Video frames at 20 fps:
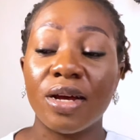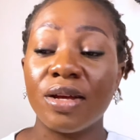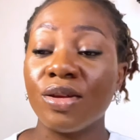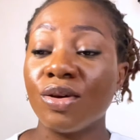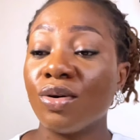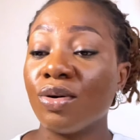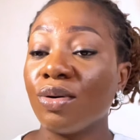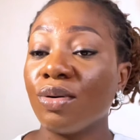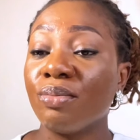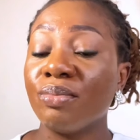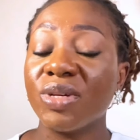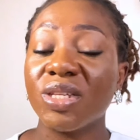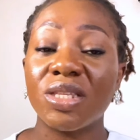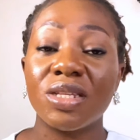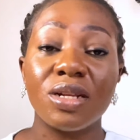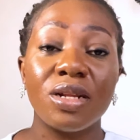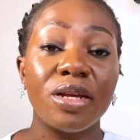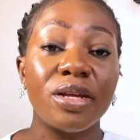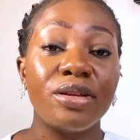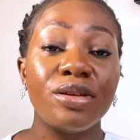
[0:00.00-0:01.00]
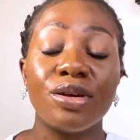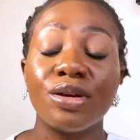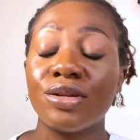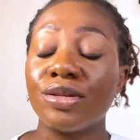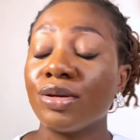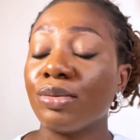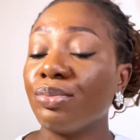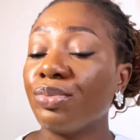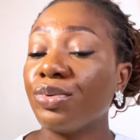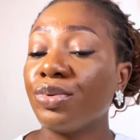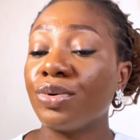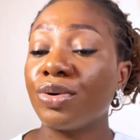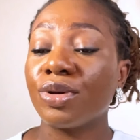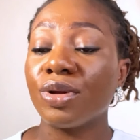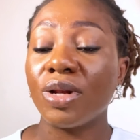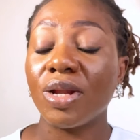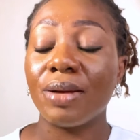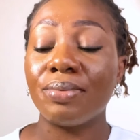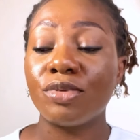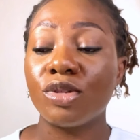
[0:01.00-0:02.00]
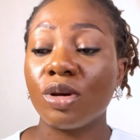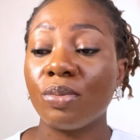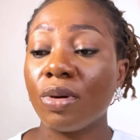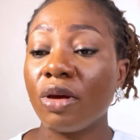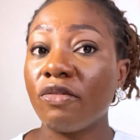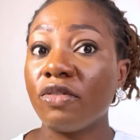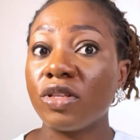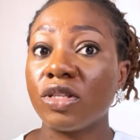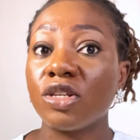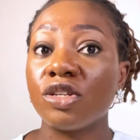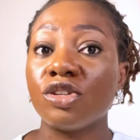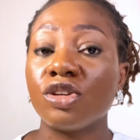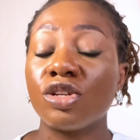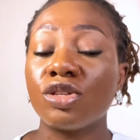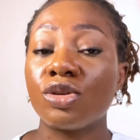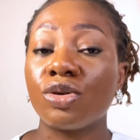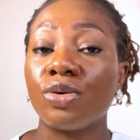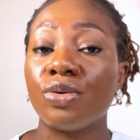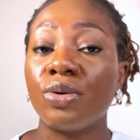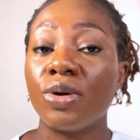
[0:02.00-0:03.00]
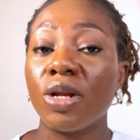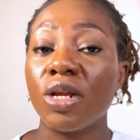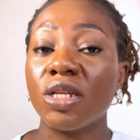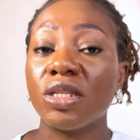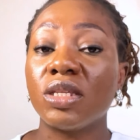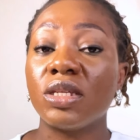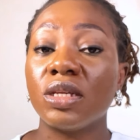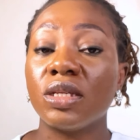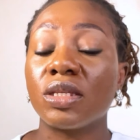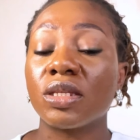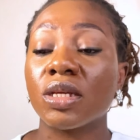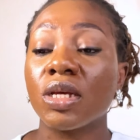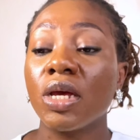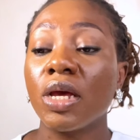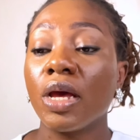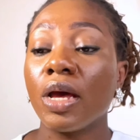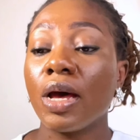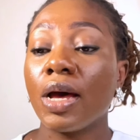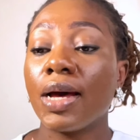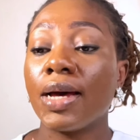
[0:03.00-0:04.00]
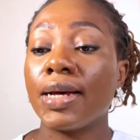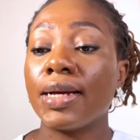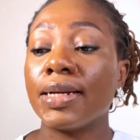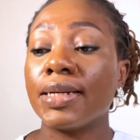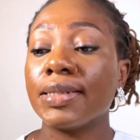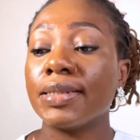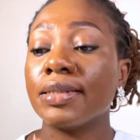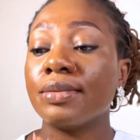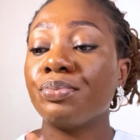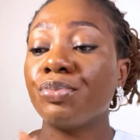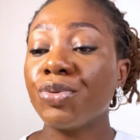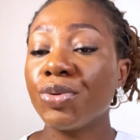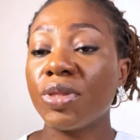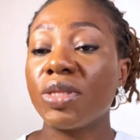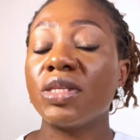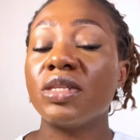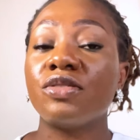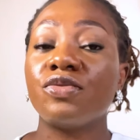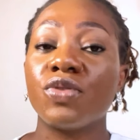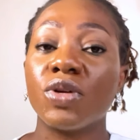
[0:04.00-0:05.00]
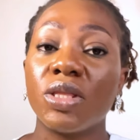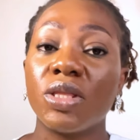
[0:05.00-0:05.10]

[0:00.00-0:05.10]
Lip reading: your miscellaneous, your book, your laptop, everything, just correlate it and put it for